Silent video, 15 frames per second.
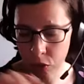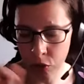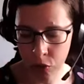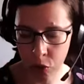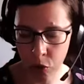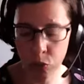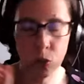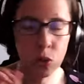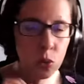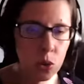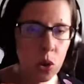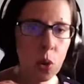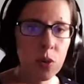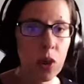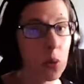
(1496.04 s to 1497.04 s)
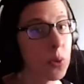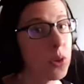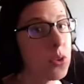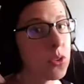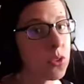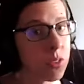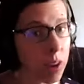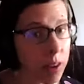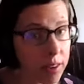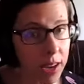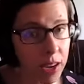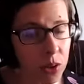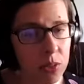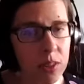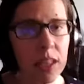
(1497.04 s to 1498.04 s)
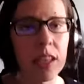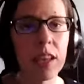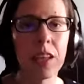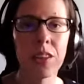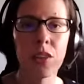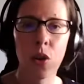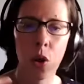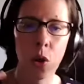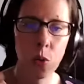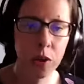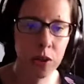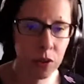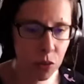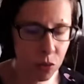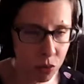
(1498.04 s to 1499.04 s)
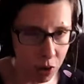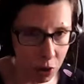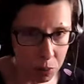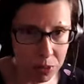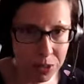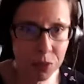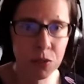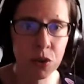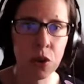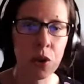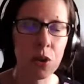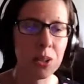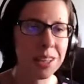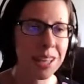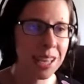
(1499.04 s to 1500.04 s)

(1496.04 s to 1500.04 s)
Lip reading: So do know that when you start out, it's always very difficult